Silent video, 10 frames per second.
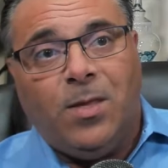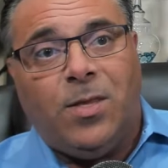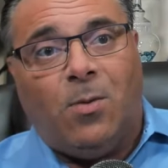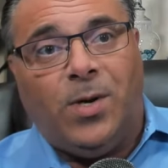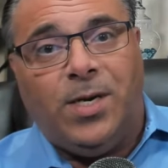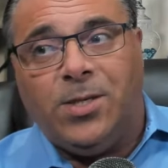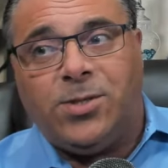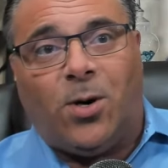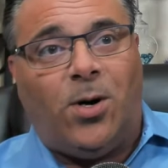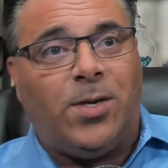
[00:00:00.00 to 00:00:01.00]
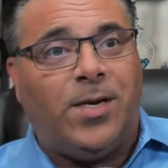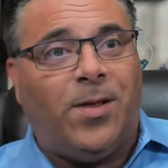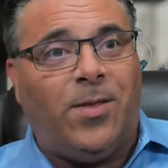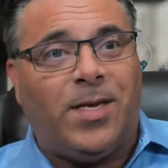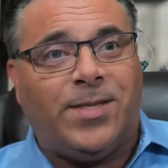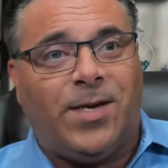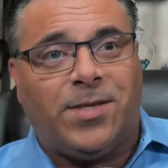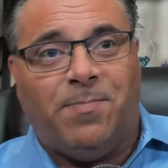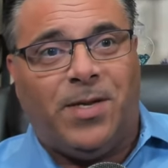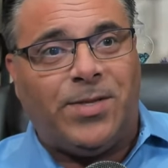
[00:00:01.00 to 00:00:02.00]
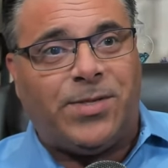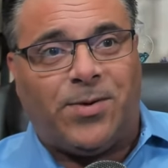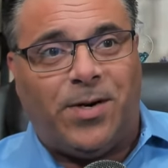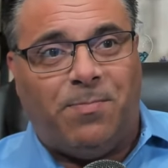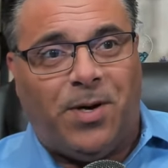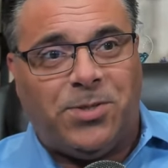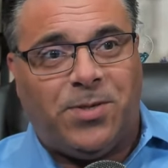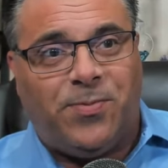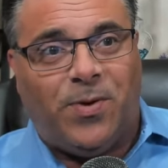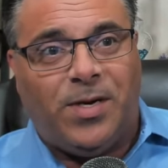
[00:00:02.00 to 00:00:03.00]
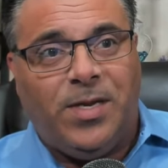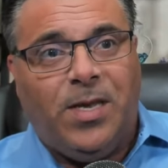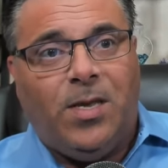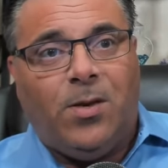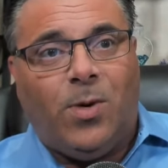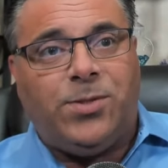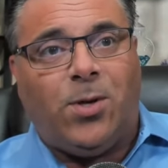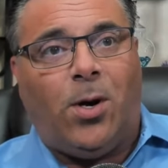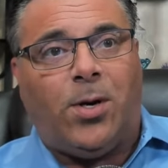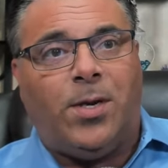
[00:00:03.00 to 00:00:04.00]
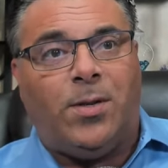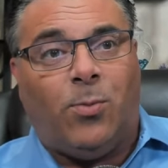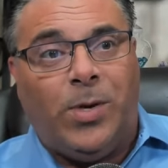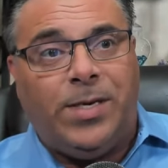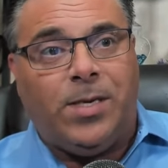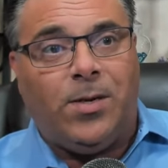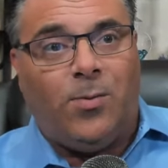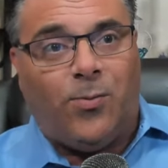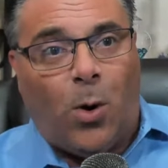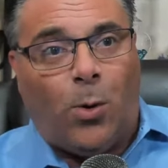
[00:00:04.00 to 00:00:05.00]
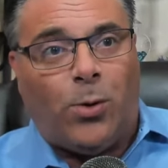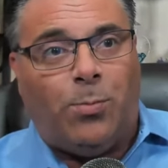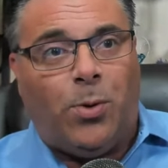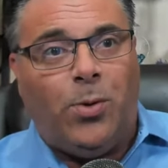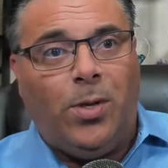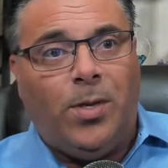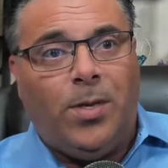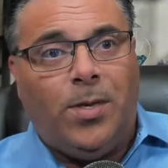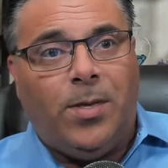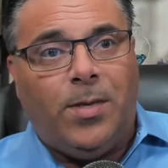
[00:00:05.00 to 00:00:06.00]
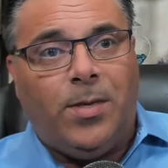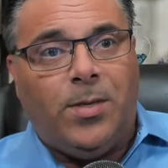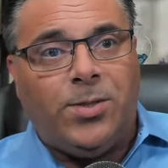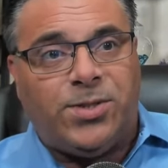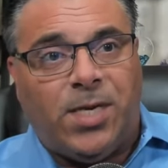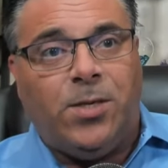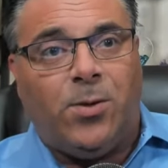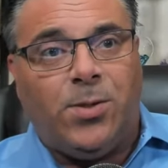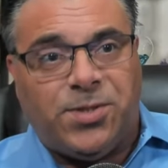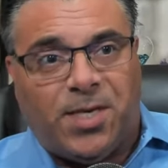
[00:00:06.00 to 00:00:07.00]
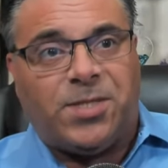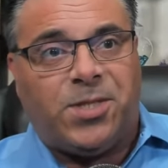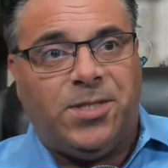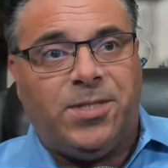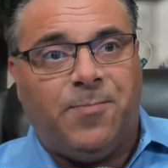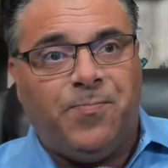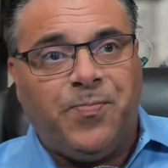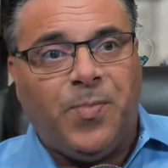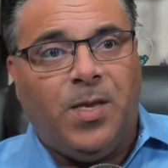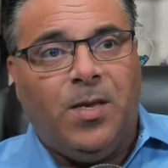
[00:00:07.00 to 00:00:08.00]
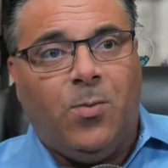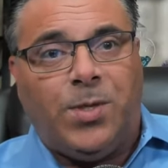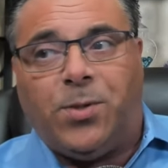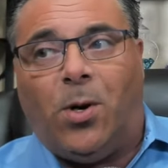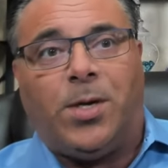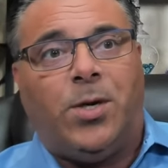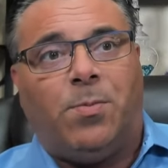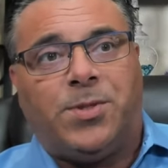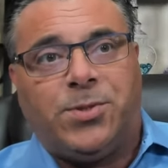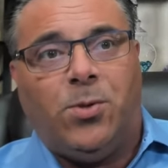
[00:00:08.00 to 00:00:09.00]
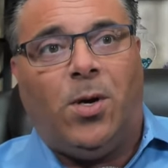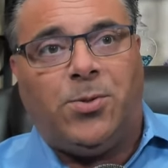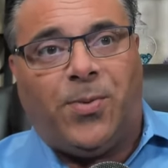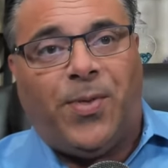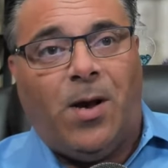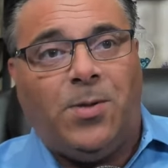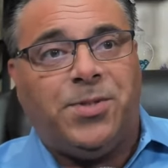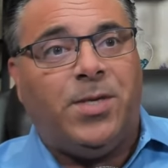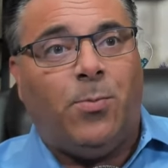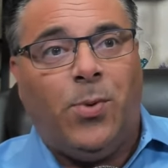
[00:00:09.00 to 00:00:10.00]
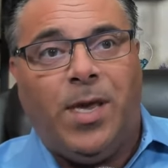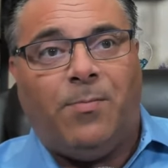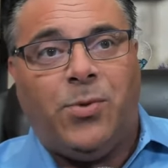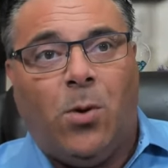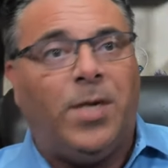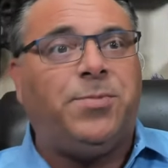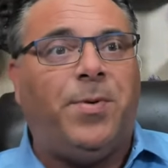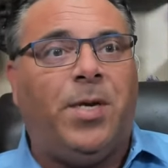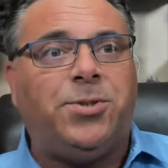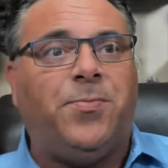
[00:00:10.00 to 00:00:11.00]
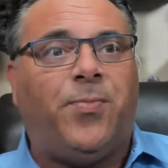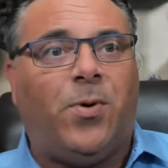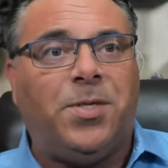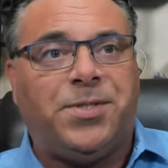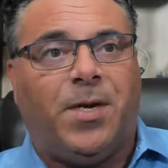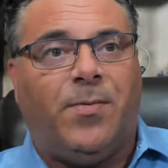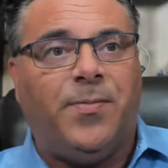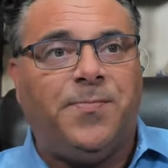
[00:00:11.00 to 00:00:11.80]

Now we didn't target other things like the military budget fund. We targeted weak, vulnerable senior citizens. We targeted over 200,000 and we have no explanation for ourselves.